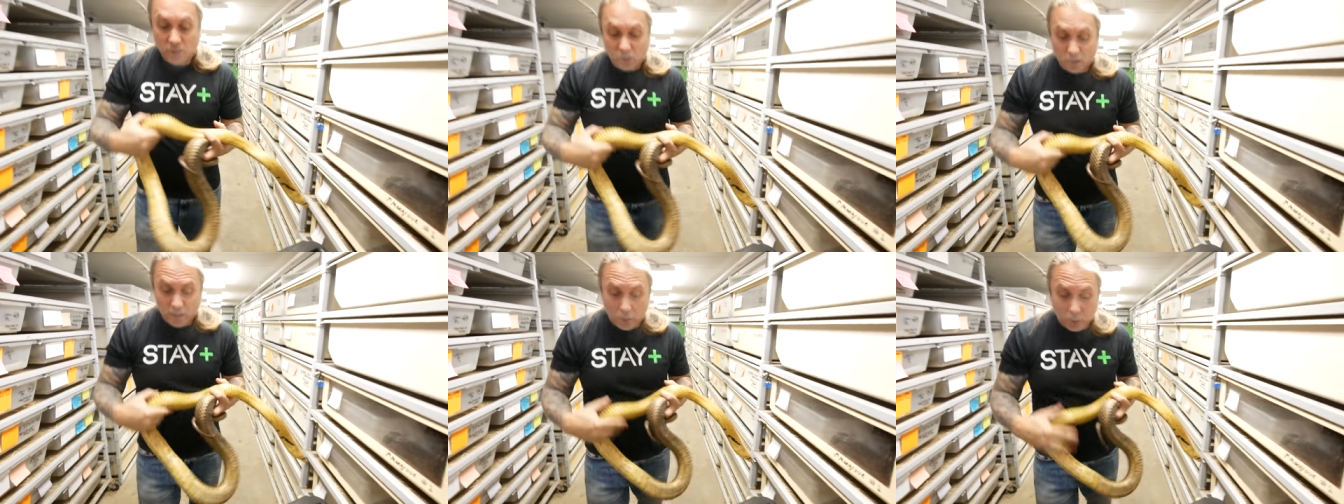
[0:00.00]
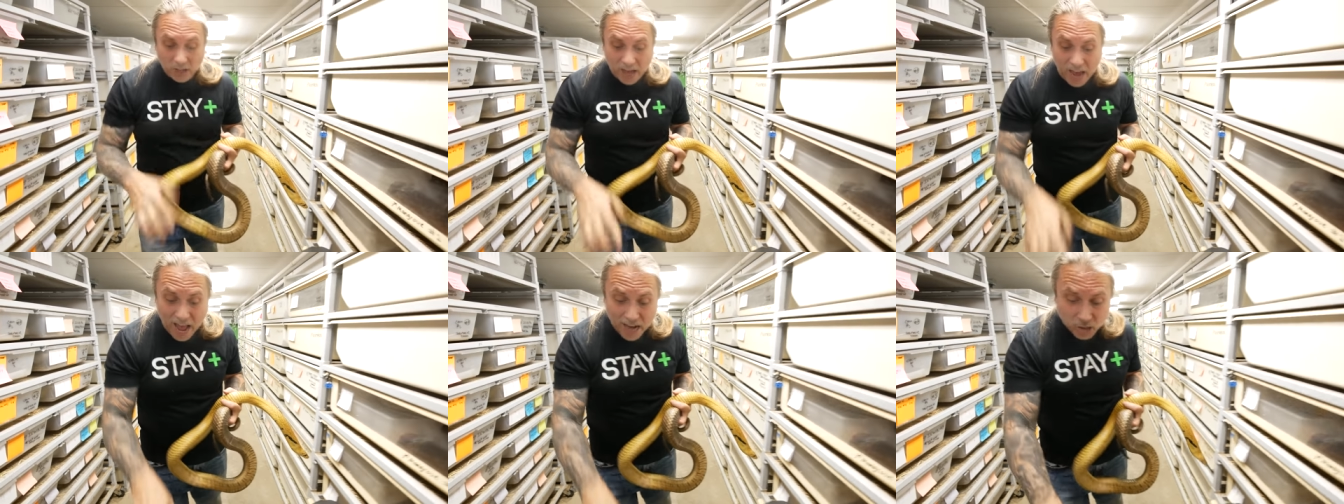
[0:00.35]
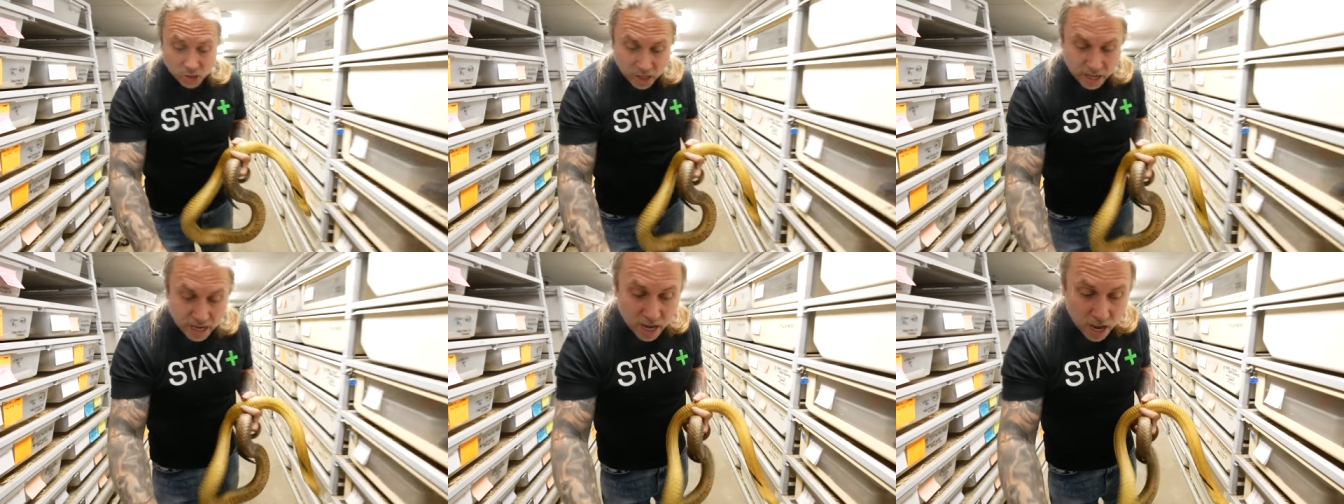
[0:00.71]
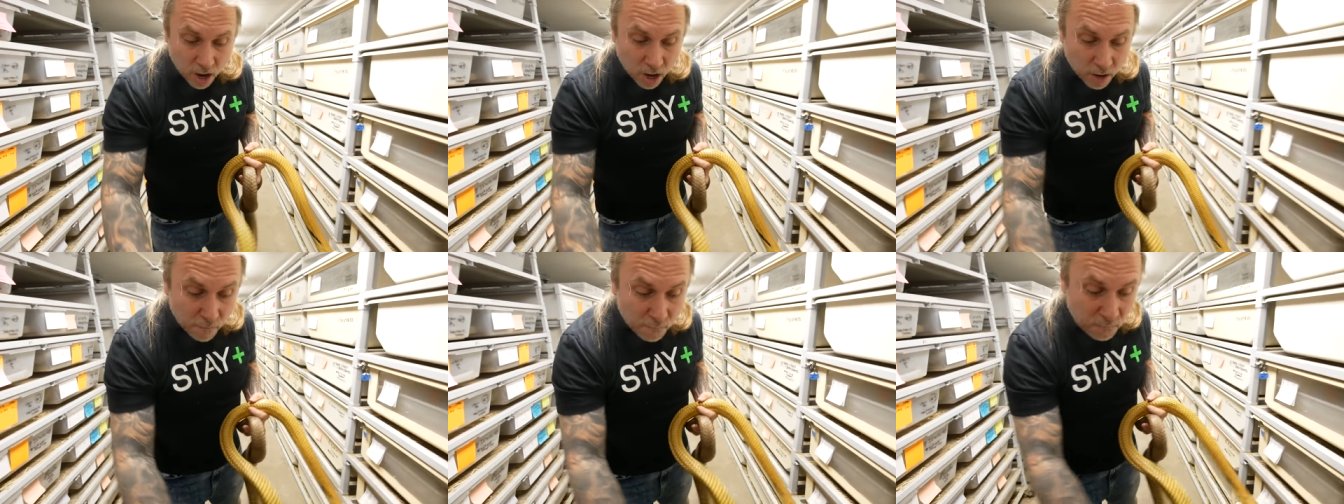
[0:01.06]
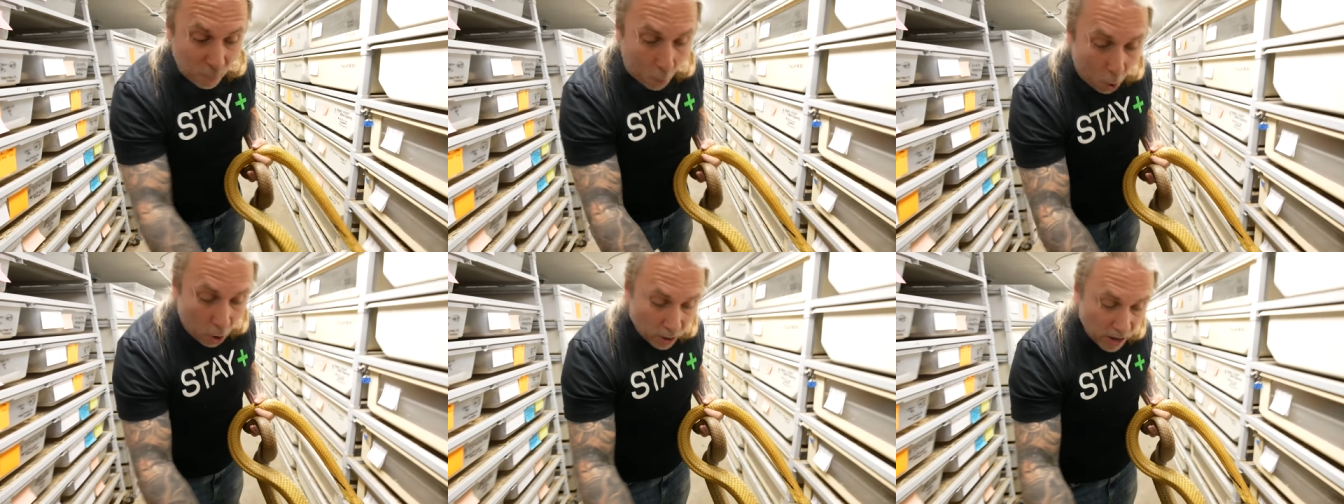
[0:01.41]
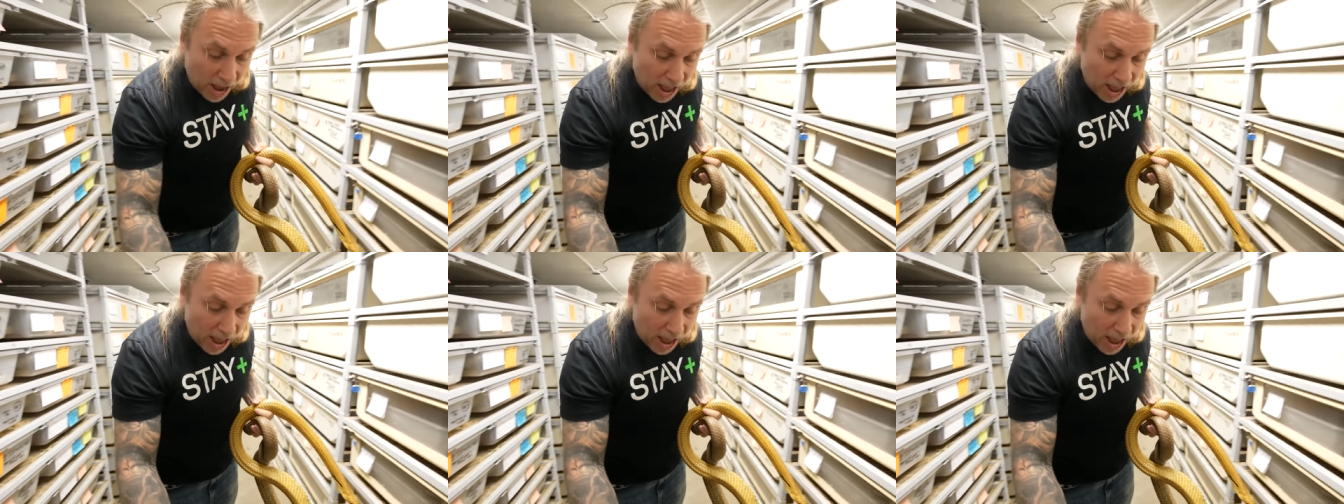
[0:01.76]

So there was actually four